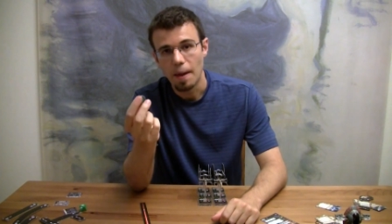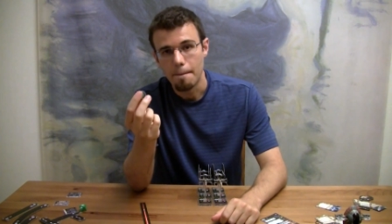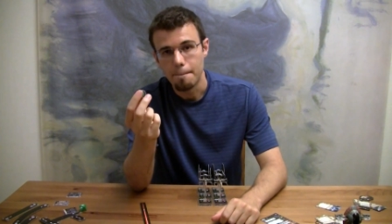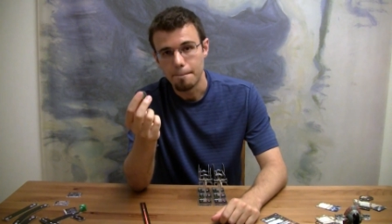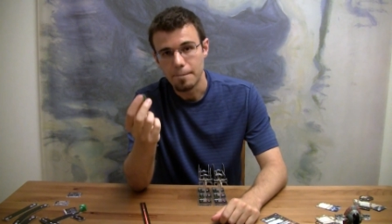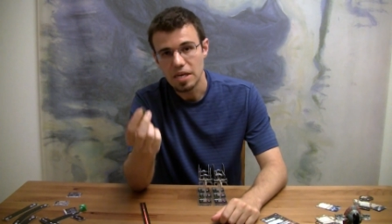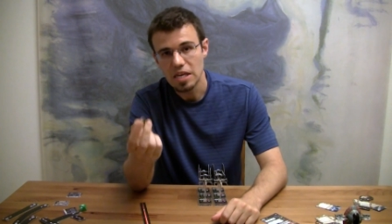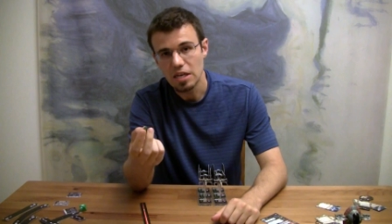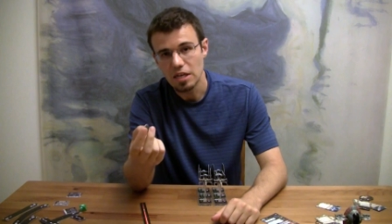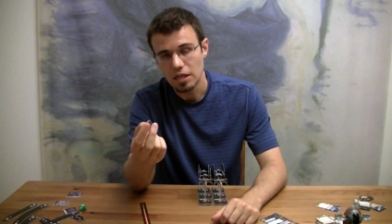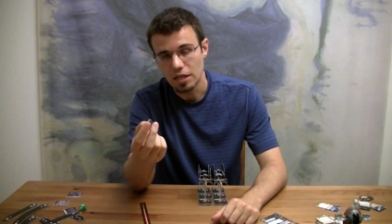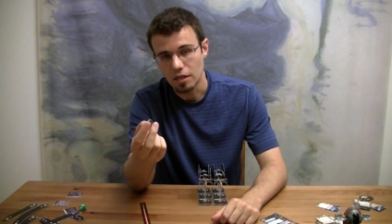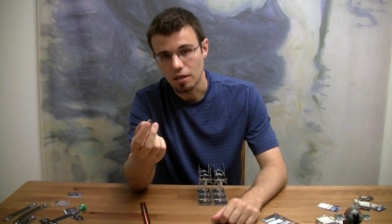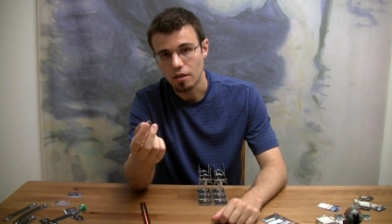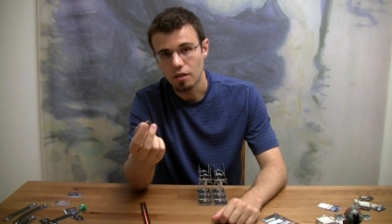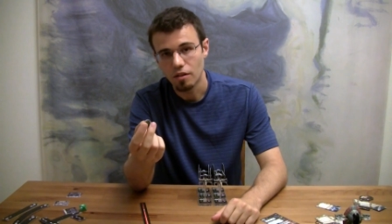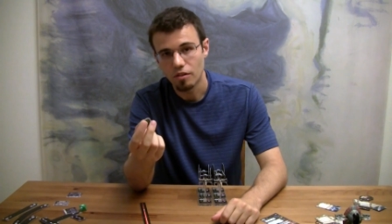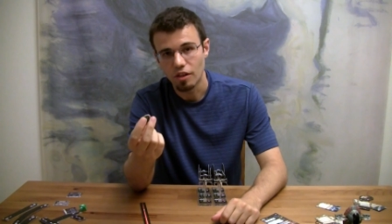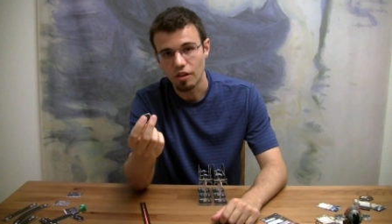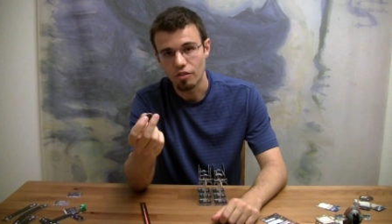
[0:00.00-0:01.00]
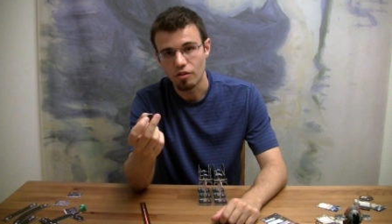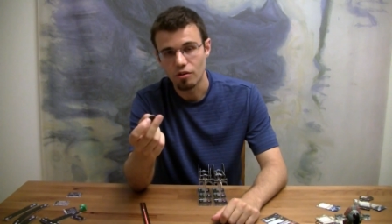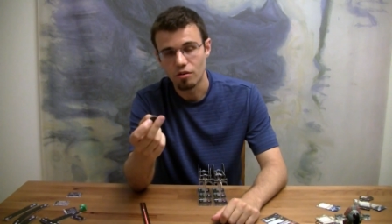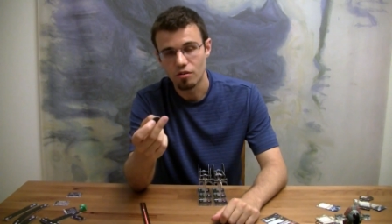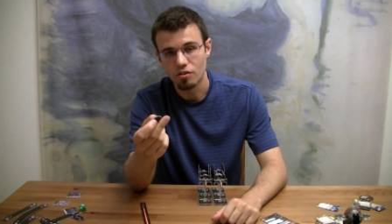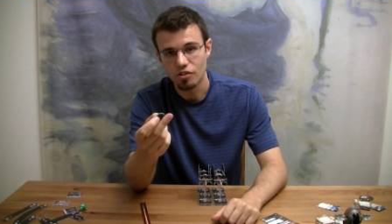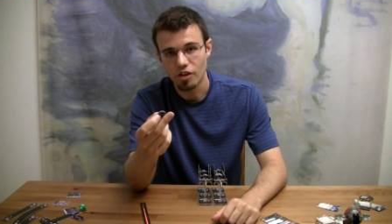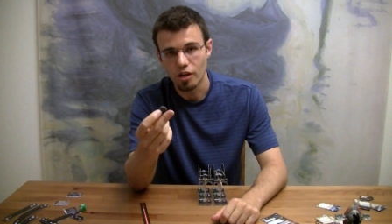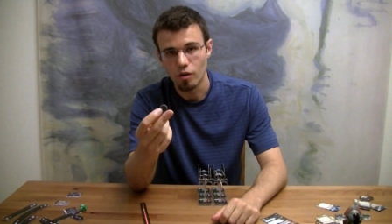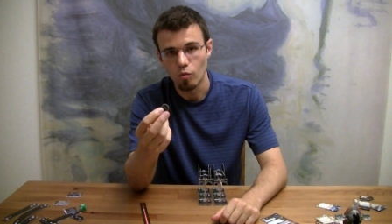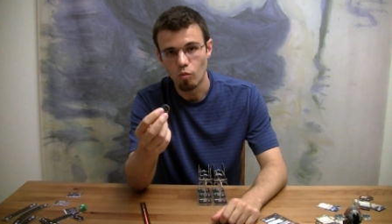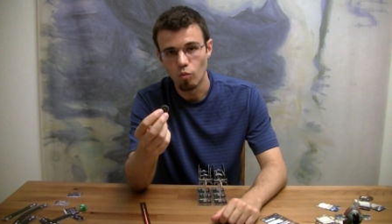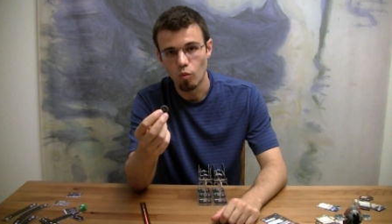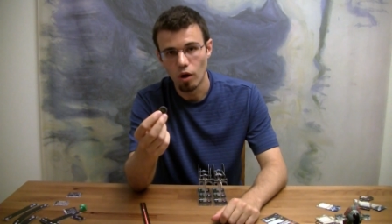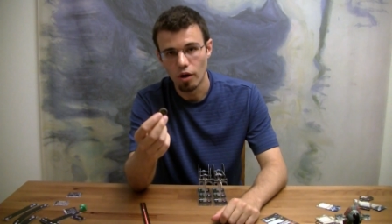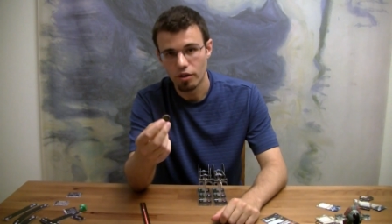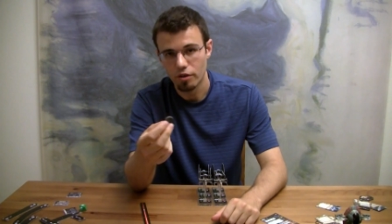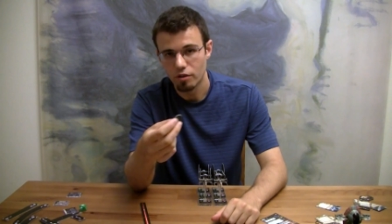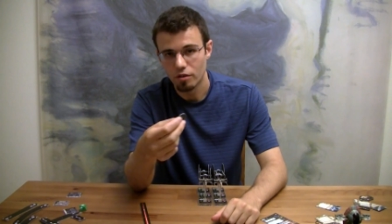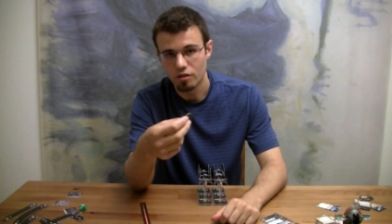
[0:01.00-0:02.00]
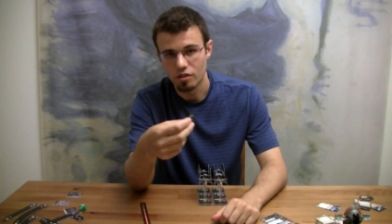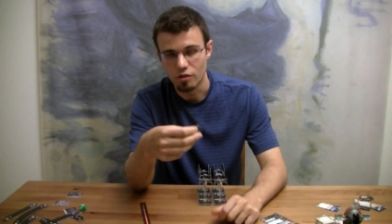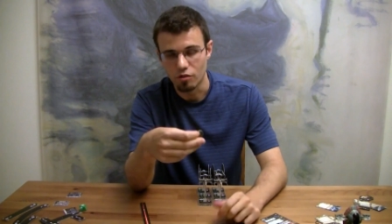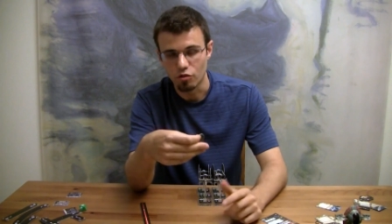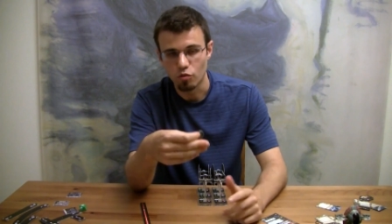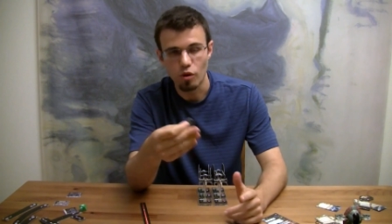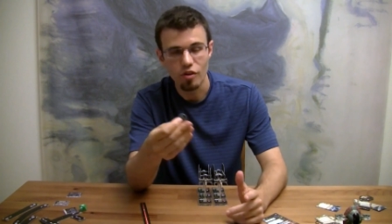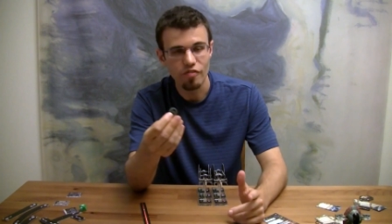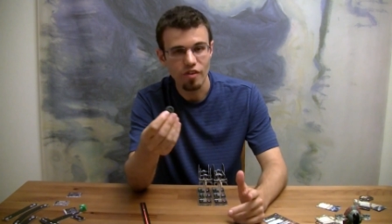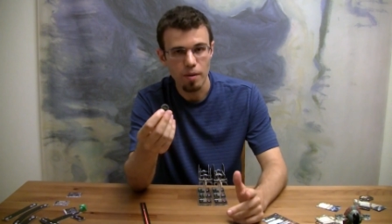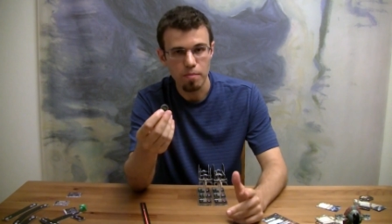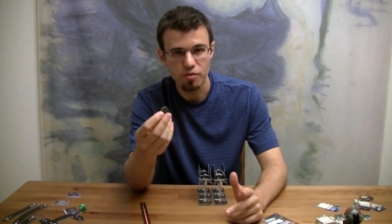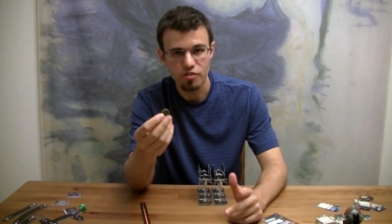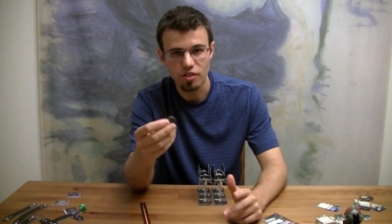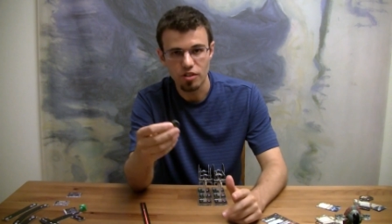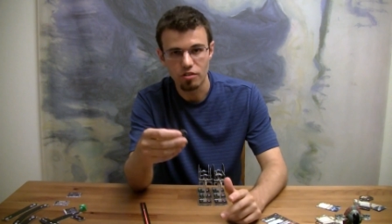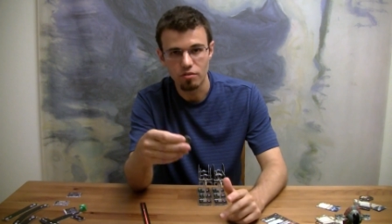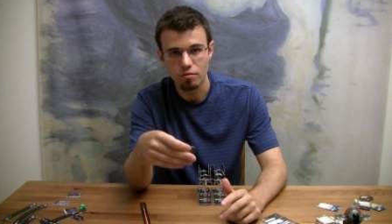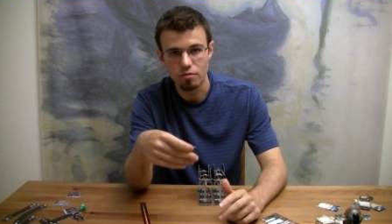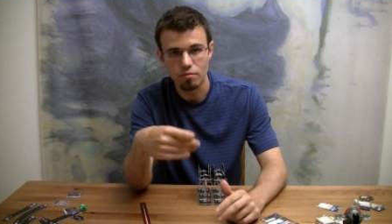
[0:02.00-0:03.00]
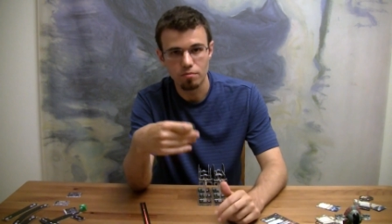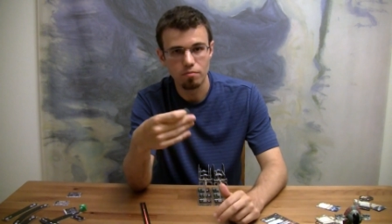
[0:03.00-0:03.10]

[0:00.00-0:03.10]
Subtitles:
meaning that there's a 25%